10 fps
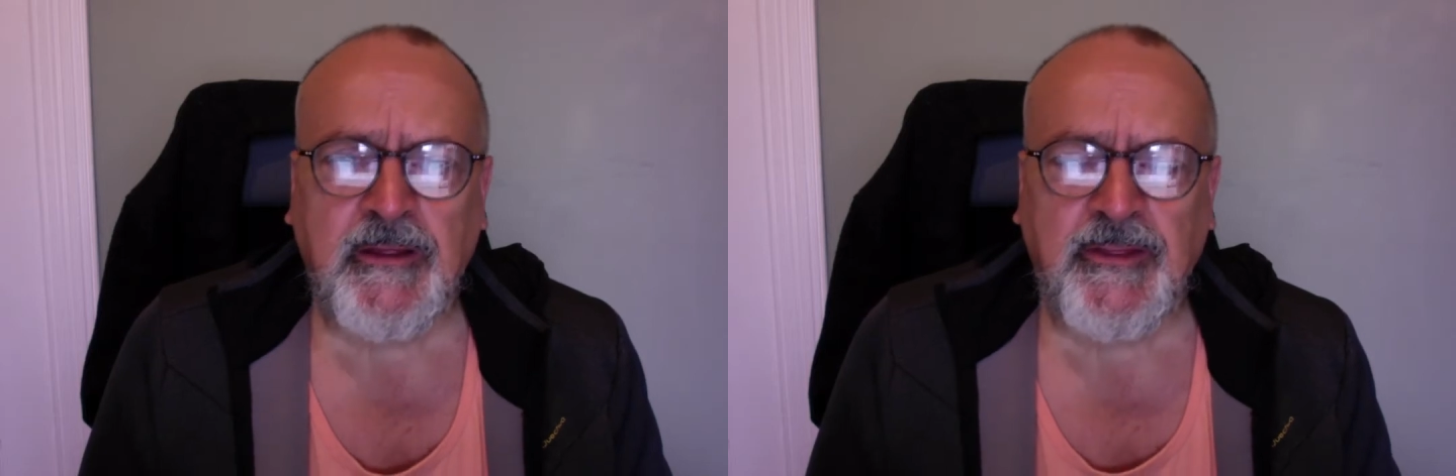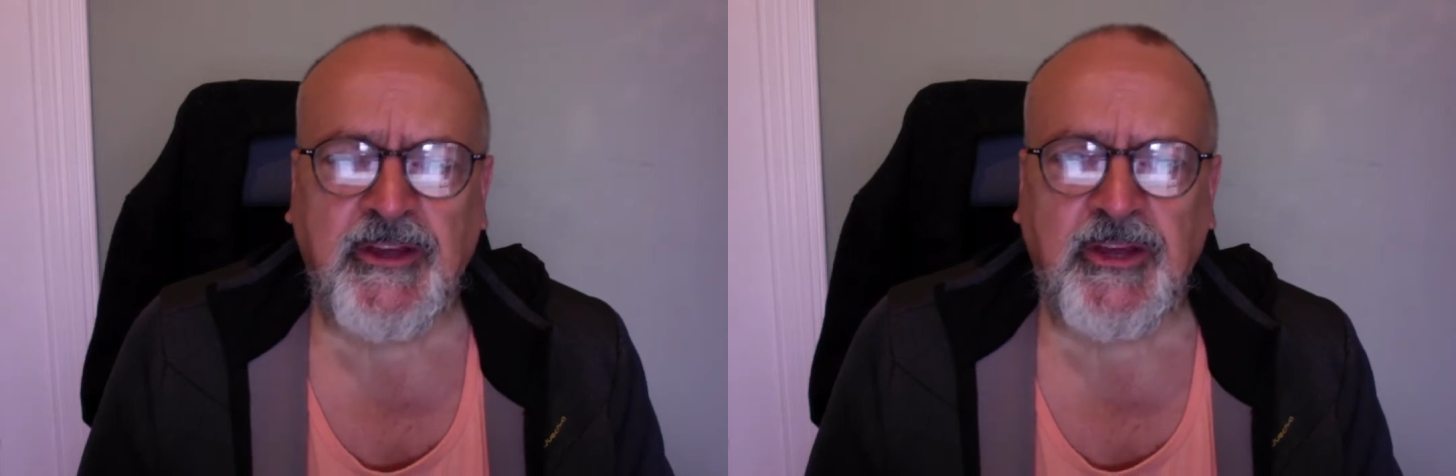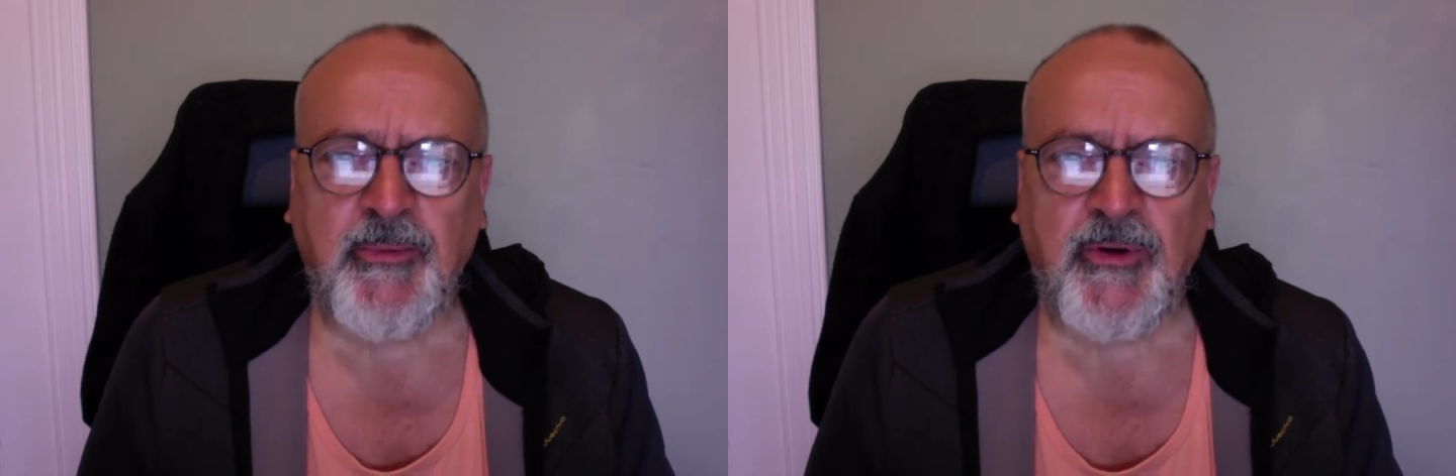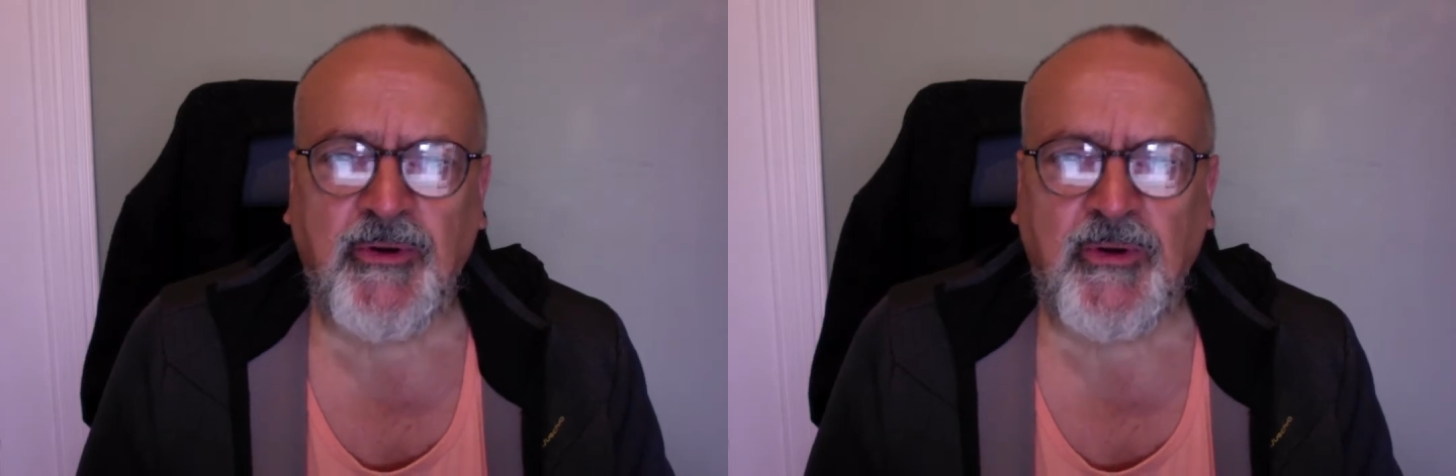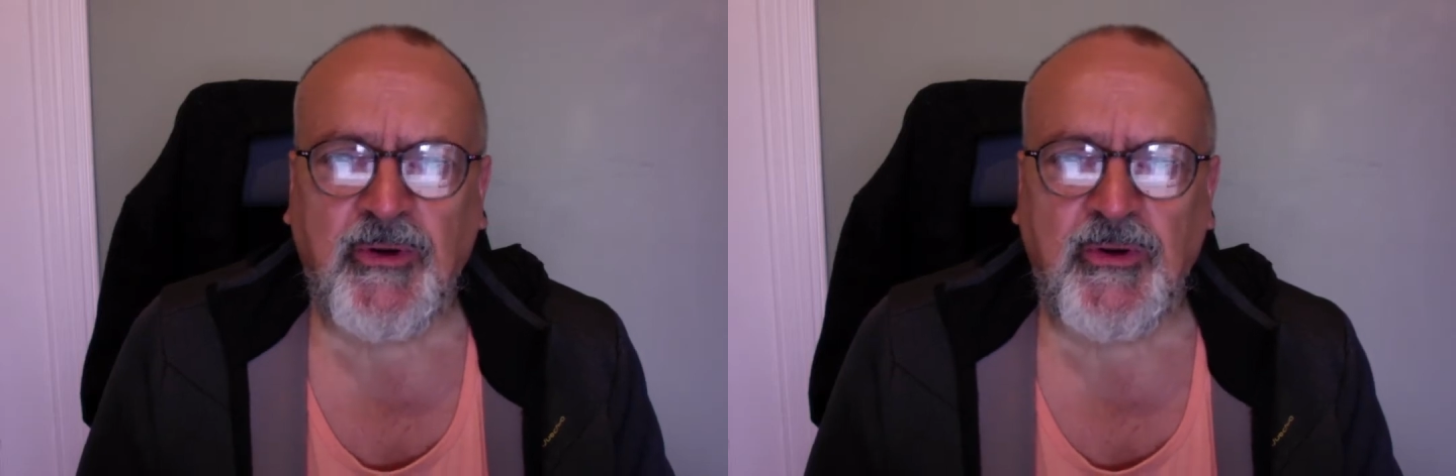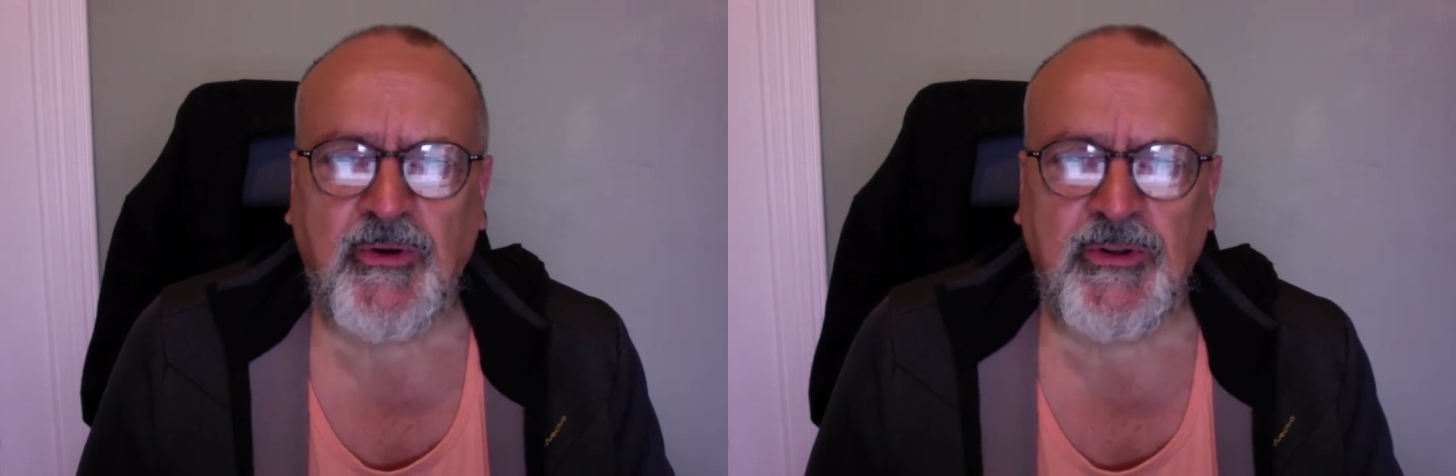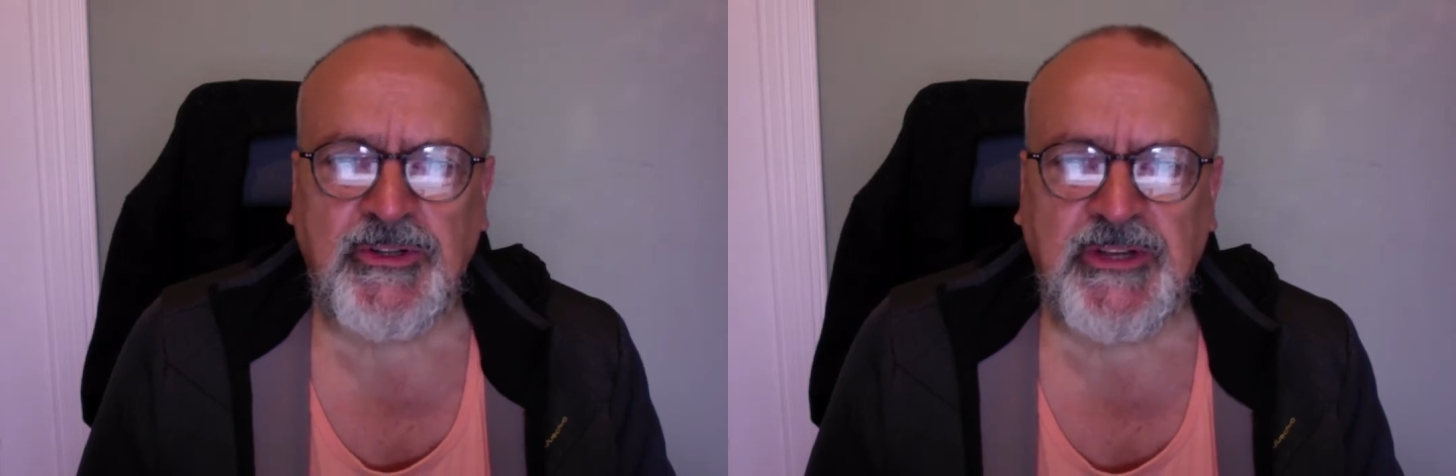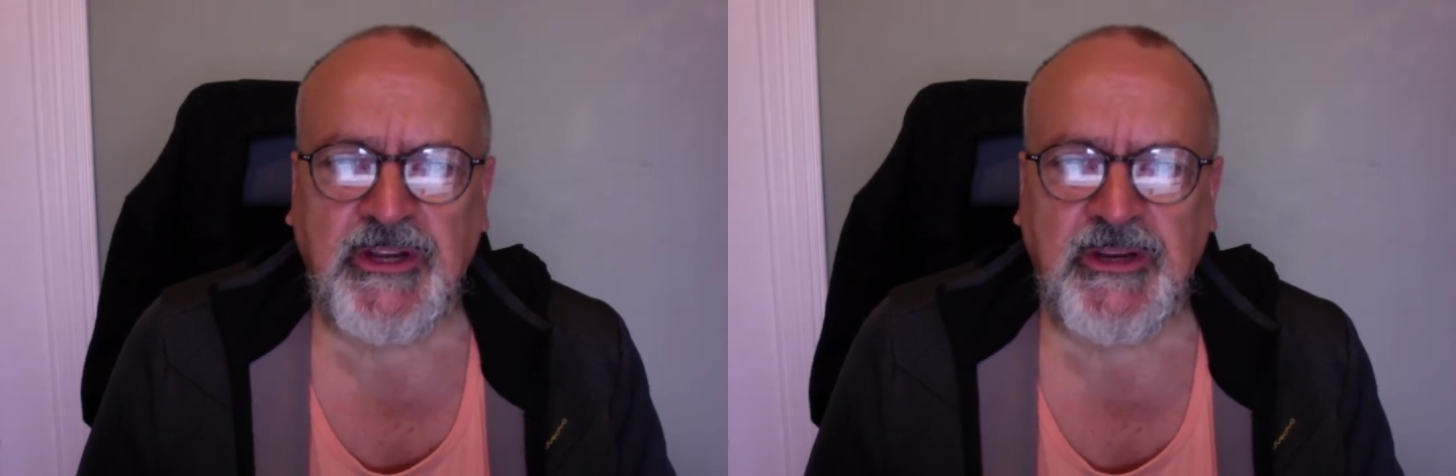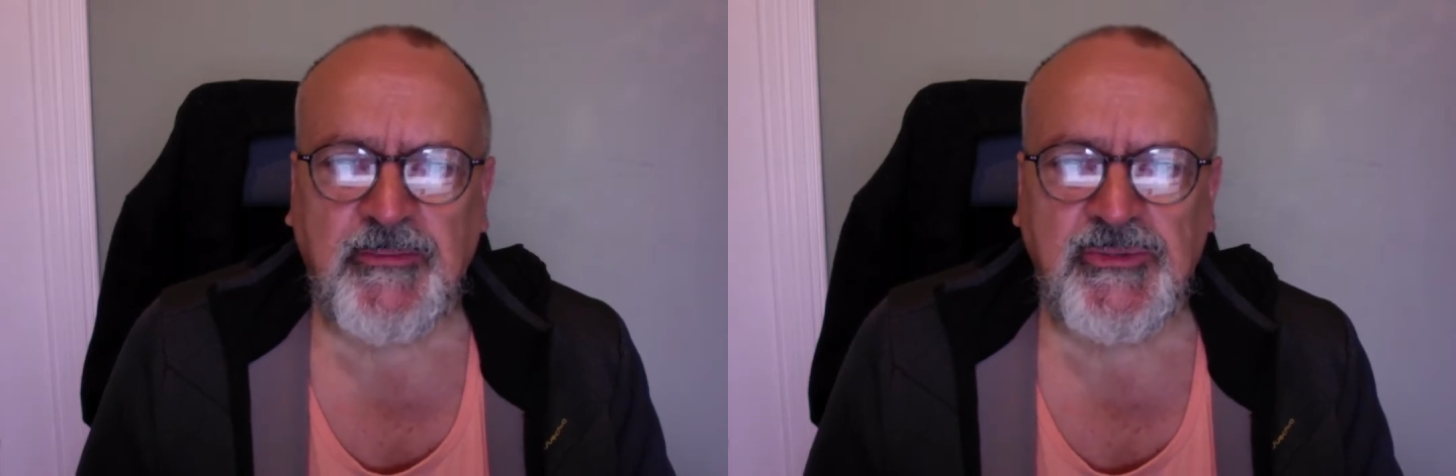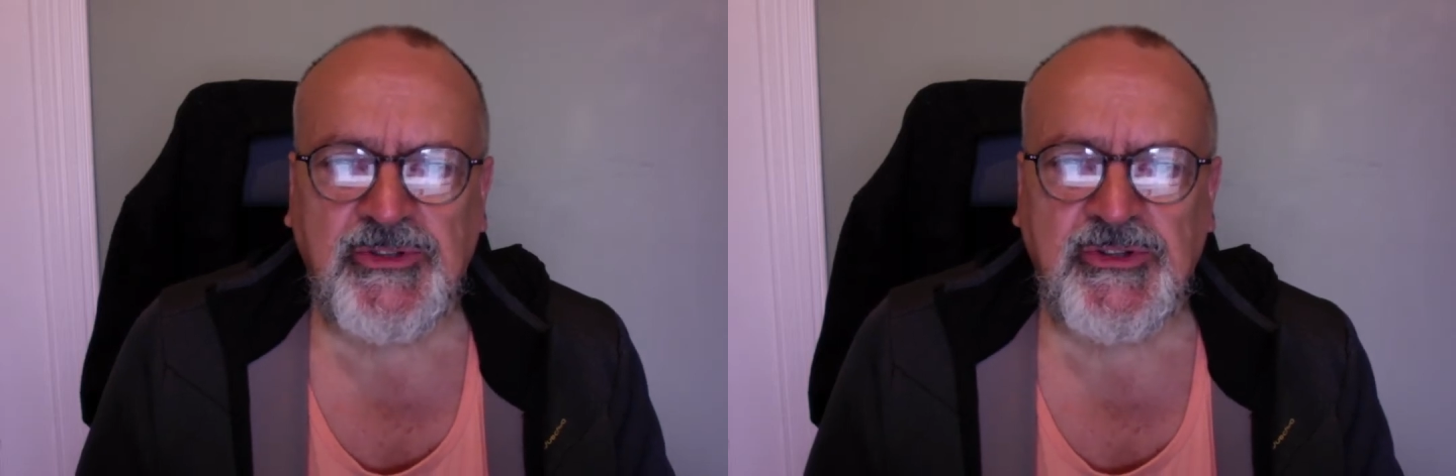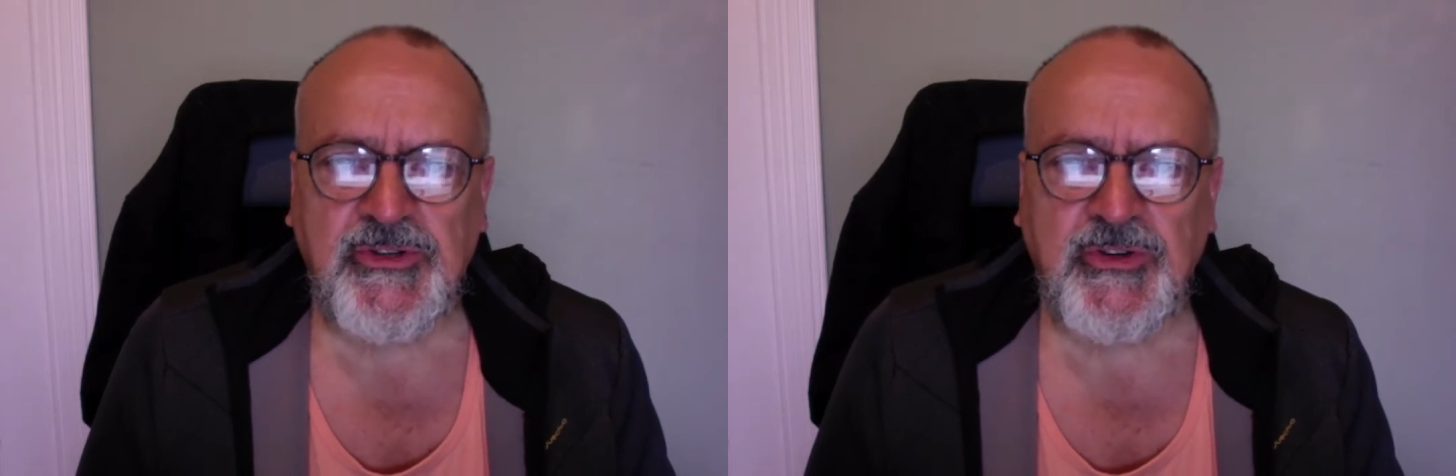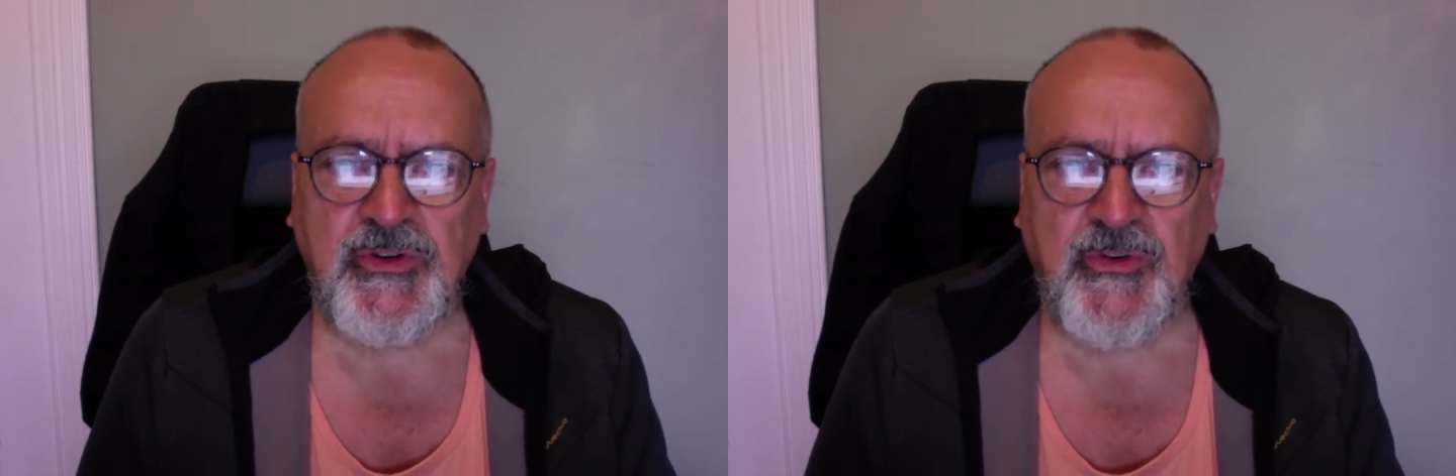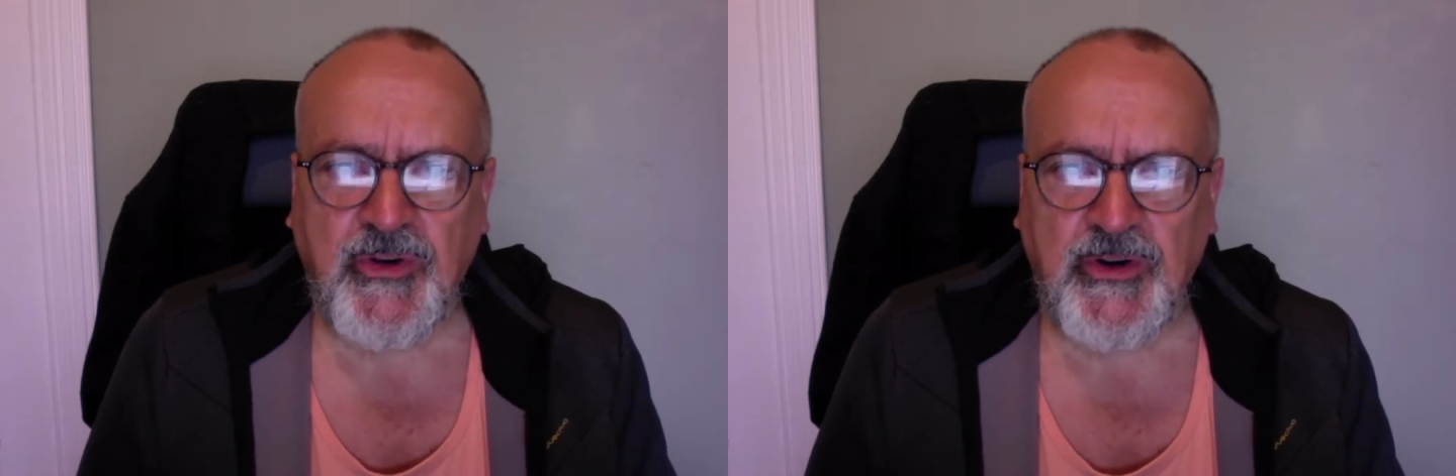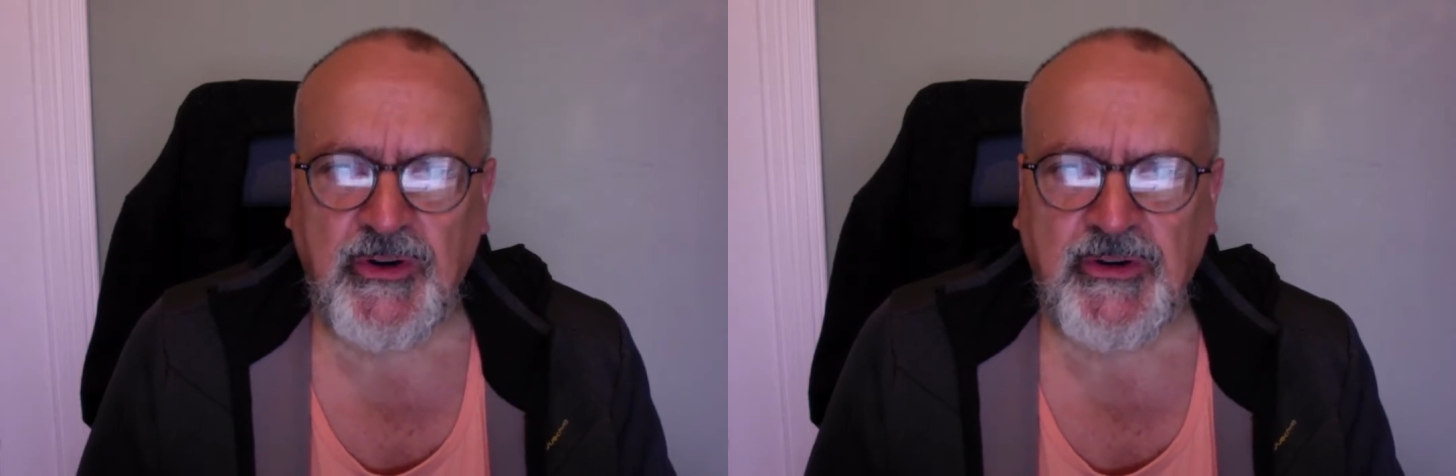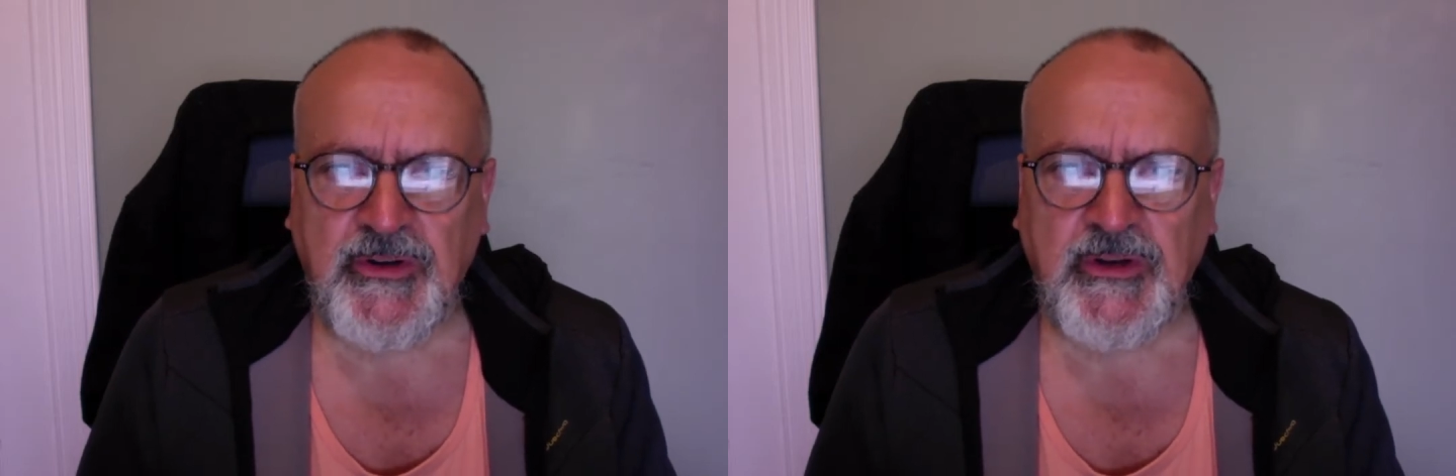Think about all the times you've heard